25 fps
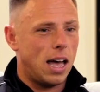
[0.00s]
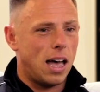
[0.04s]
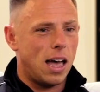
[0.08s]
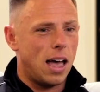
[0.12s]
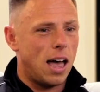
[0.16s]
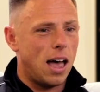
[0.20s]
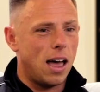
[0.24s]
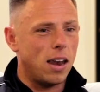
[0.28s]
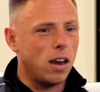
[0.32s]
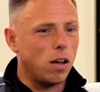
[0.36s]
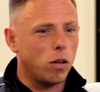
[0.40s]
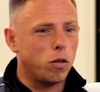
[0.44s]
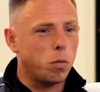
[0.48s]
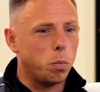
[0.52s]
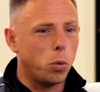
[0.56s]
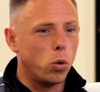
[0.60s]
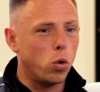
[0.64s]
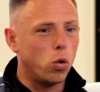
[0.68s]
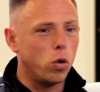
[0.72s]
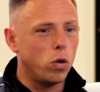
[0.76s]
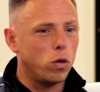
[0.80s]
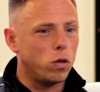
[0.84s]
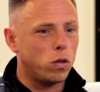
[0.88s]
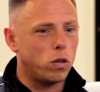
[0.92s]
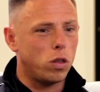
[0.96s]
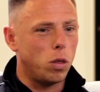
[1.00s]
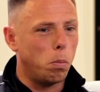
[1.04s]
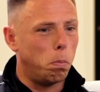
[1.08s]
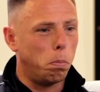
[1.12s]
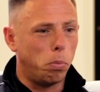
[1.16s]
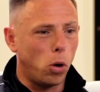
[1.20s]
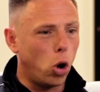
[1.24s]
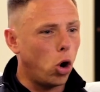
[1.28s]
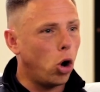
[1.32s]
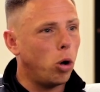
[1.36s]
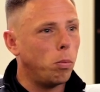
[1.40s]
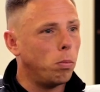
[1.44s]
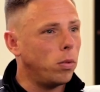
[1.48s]
And I suppose the
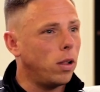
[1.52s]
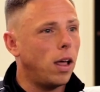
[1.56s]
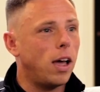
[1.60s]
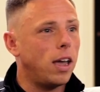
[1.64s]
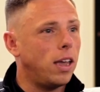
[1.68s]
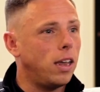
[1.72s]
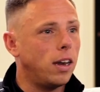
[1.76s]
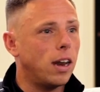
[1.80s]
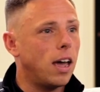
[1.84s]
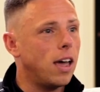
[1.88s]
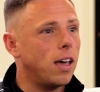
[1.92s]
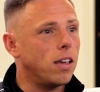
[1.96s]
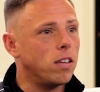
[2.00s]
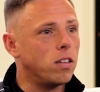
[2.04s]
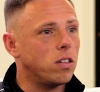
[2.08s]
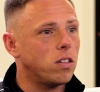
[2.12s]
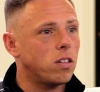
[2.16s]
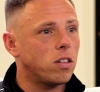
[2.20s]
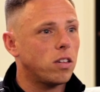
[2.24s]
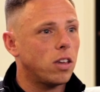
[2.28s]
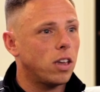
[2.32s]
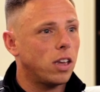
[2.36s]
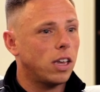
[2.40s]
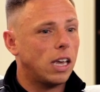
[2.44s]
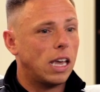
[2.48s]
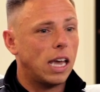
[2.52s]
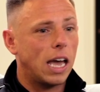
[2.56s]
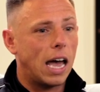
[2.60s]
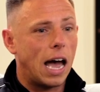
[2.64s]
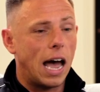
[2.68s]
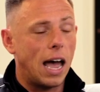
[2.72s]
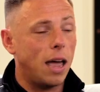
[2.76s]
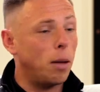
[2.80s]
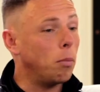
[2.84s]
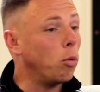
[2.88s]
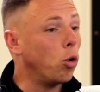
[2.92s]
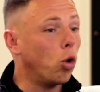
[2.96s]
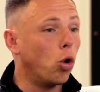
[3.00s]
bottom line is,
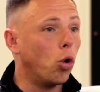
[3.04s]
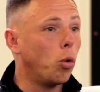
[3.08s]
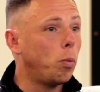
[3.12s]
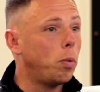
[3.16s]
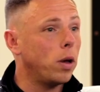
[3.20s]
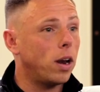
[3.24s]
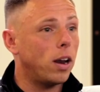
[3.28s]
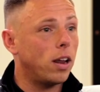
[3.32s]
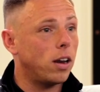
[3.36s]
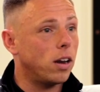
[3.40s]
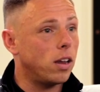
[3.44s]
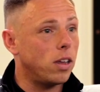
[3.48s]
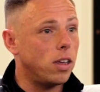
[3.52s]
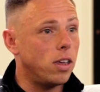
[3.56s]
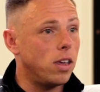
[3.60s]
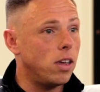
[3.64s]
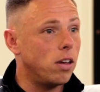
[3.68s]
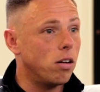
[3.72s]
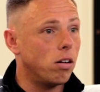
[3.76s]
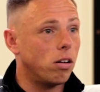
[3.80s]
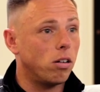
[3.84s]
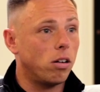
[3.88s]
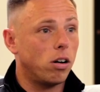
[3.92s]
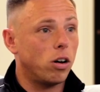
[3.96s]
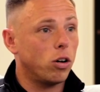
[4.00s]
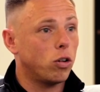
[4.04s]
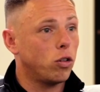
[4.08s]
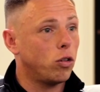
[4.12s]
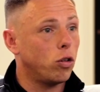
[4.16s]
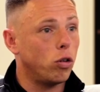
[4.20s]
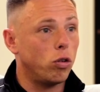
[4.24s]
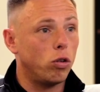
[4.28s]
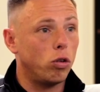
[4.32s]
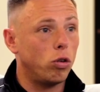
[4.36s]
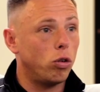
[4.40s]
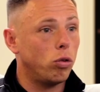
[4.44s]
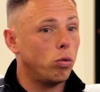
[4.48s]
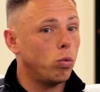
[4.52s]
I'm hoping in a year or
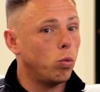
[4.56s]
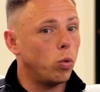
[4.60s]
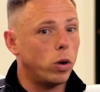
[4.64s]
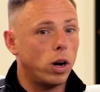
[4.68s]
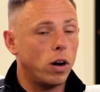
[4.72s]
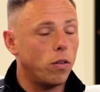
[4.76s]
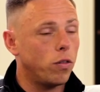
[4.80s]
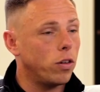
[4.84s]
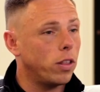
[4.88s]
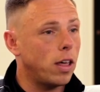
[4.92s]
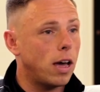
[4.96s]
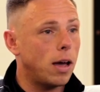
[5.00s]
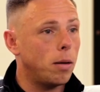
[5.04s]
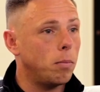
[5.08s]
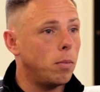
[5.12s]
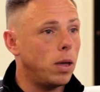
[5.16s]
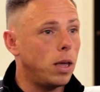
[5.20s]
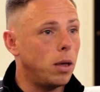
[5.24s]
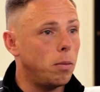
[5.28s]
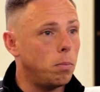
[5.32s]
two, whenever that may